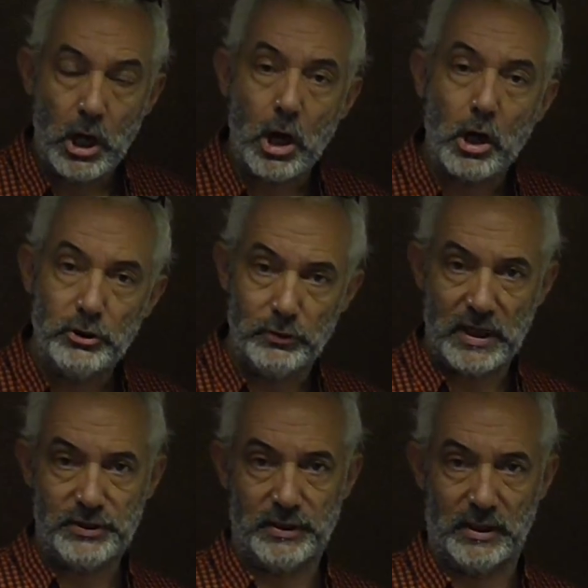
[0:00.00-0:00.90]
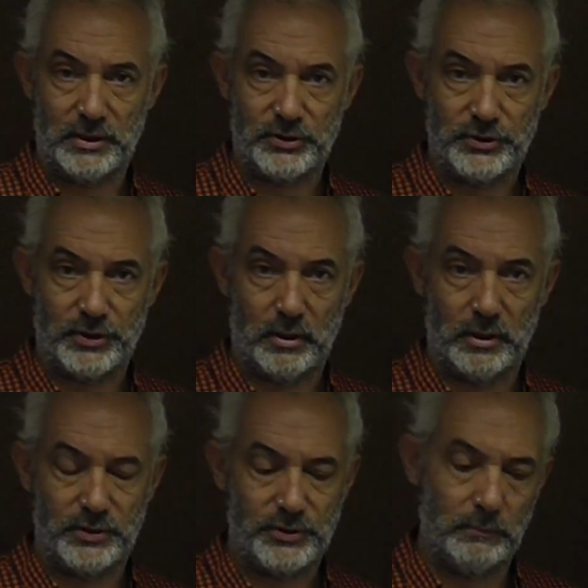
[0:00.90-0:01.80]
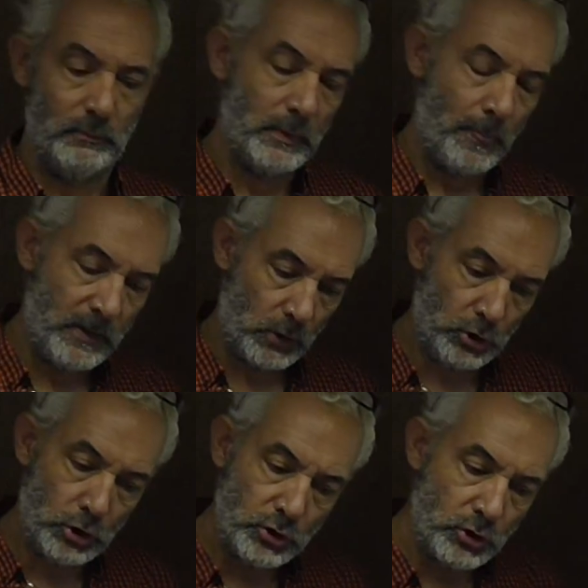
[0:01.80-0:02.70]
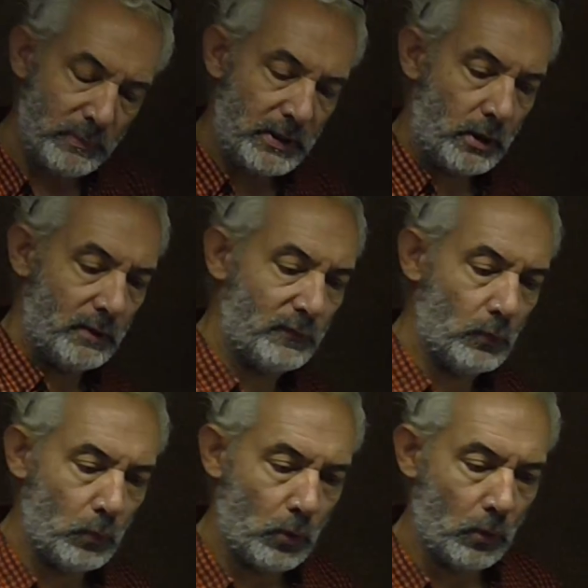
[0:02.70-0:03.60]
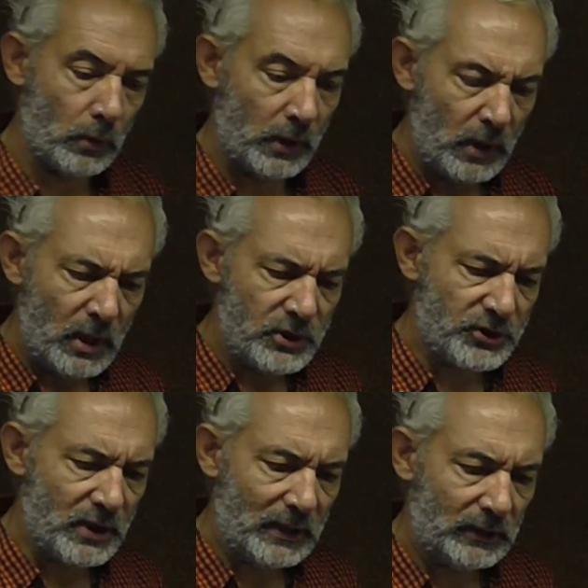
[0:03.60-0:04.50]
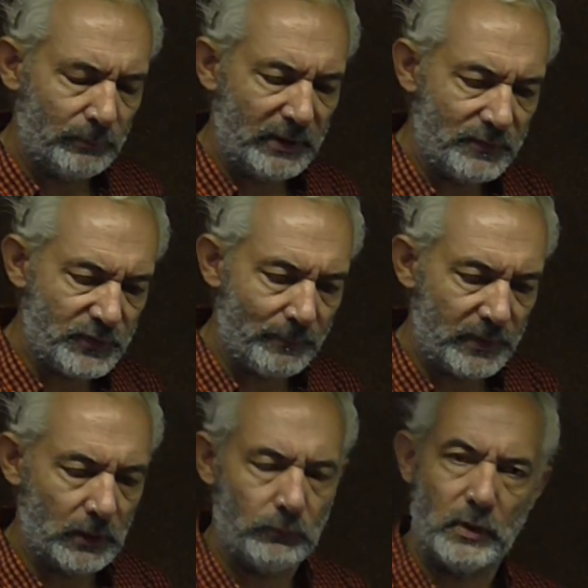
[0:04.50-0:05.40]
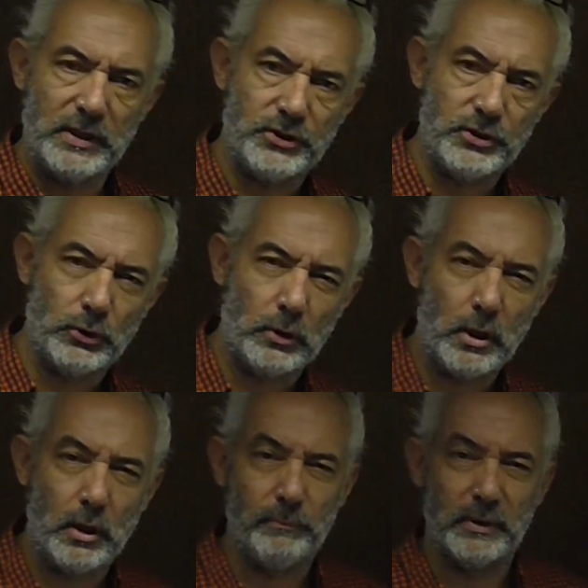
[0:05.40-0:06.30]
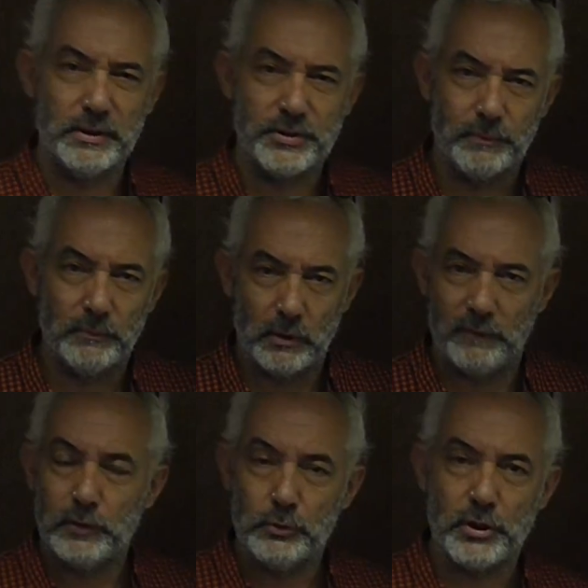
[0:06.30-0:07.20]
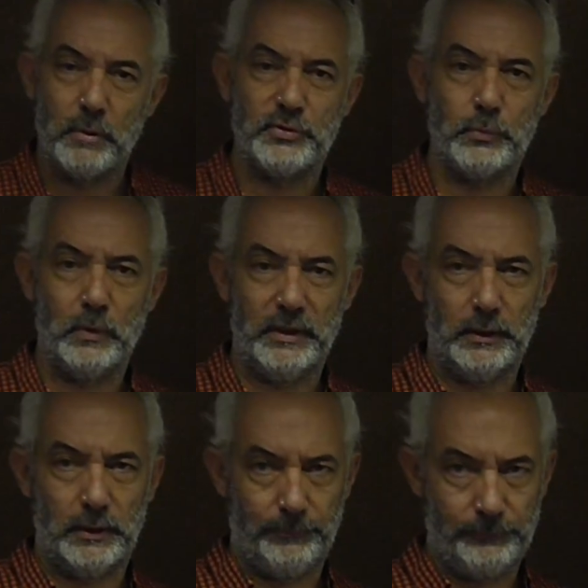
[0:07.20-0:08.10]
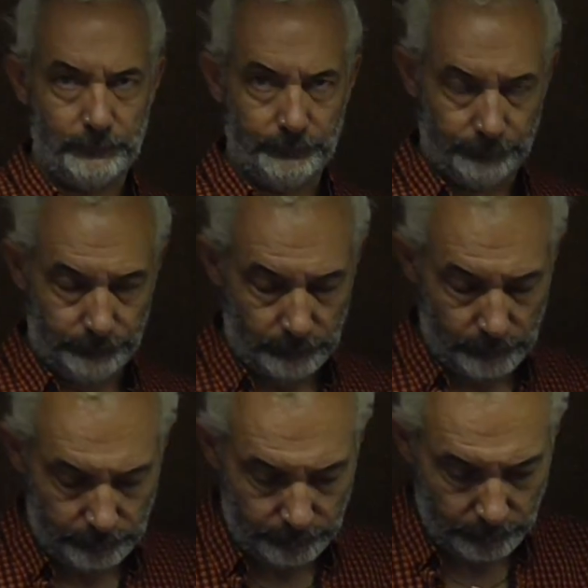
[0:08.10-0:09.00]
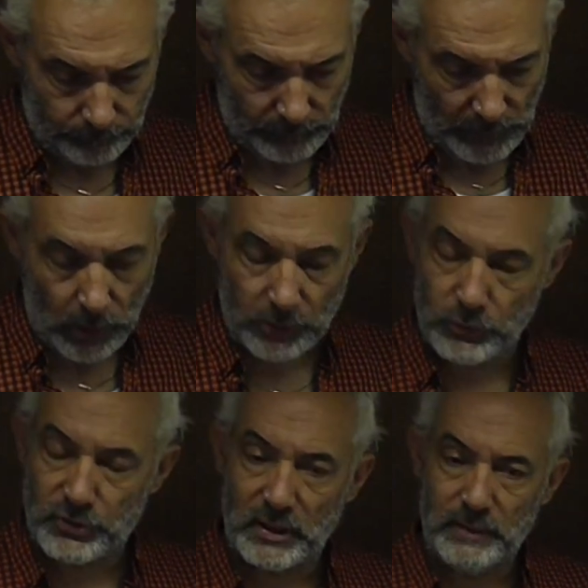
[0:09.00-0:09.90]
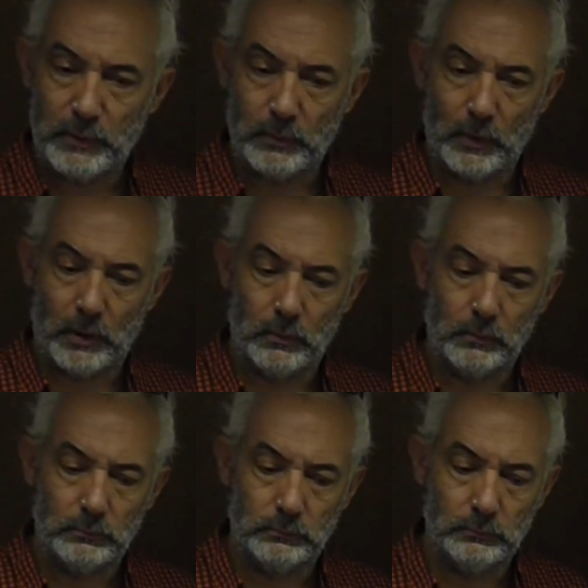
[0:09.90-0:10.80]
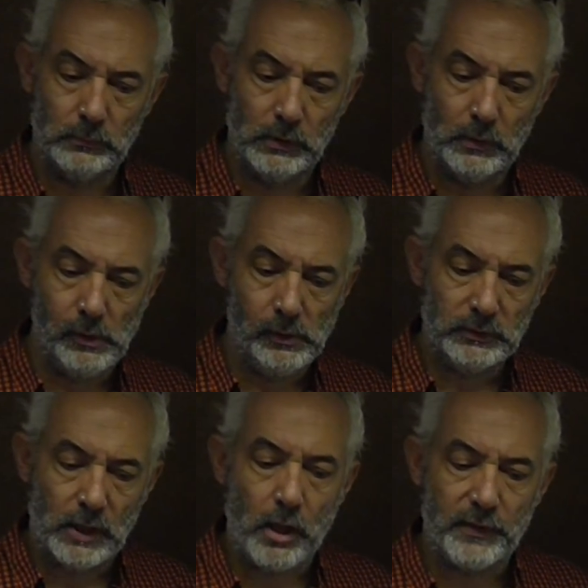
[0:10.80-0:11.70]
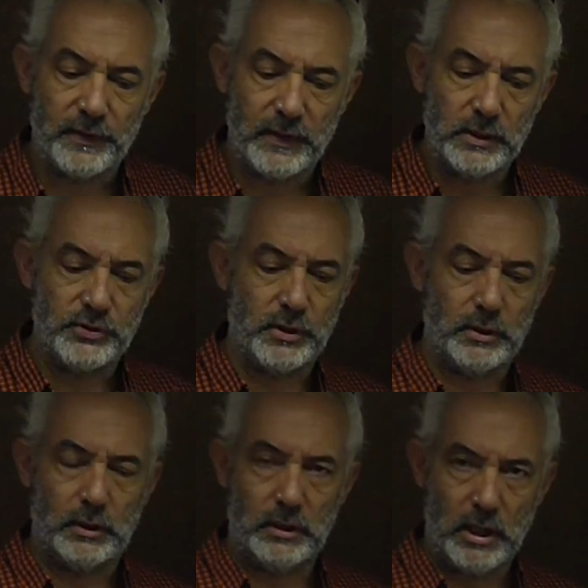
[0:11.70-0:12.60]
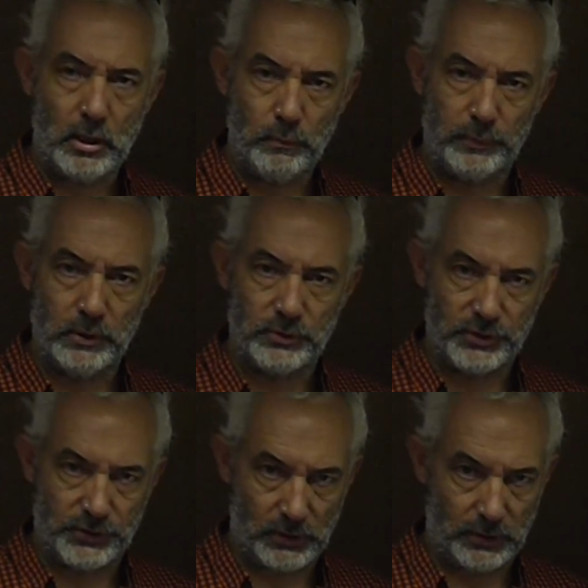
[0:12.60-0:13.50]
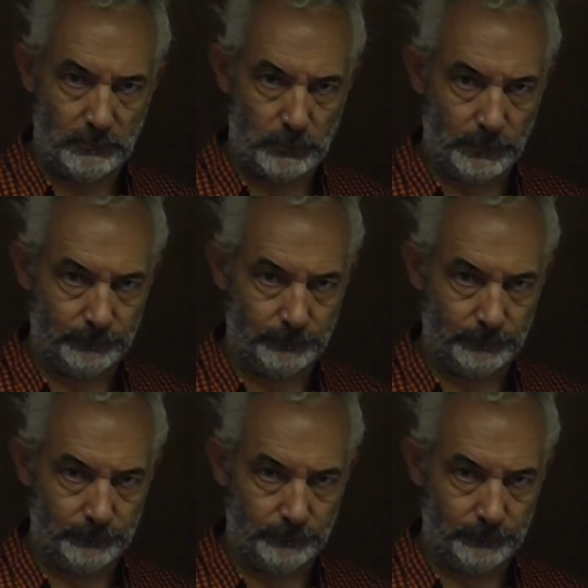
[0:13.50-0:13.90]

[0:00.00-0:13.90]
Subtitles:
Are you getting exercise? Should you be going for a walk? Just a little bit of something that raises your heartbeat a few times a week. Are you sleeping well? Are there things that can help you to sleep?